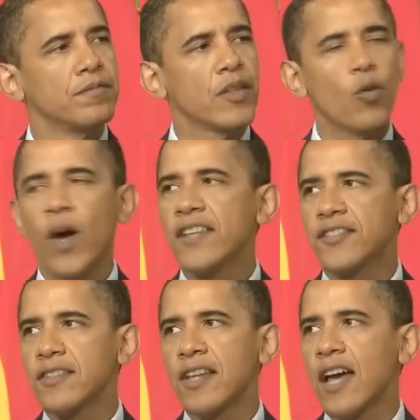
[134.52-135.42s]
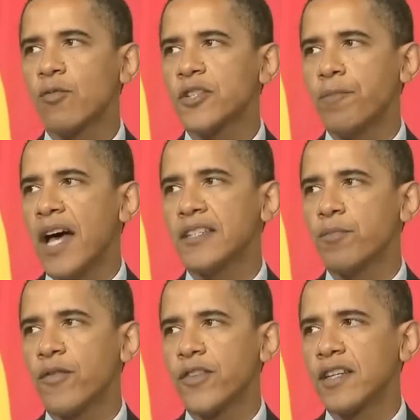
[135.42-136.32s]
But the West is not
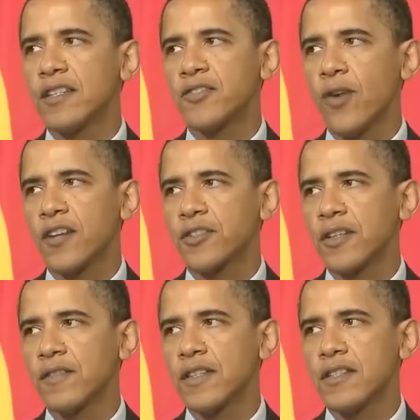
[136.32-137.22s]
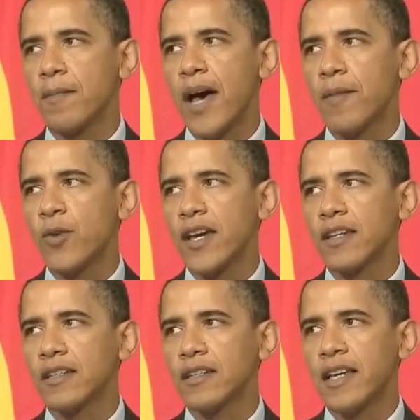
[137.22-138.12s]
responsible for the destruction of the
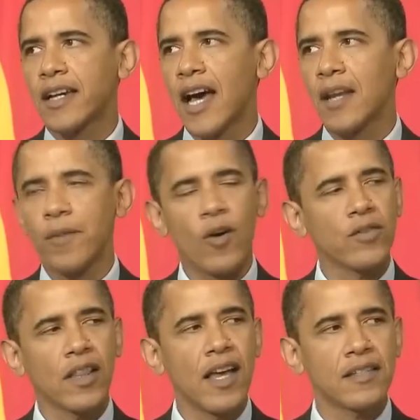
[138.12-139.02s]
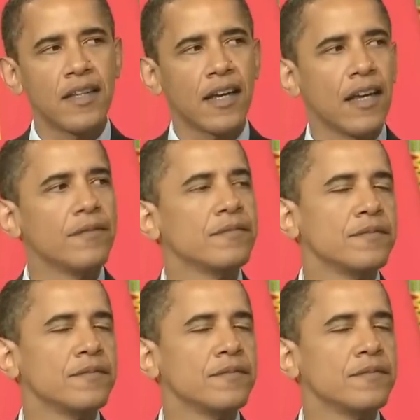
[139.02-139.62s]
Zimbabwean economy over the last decade,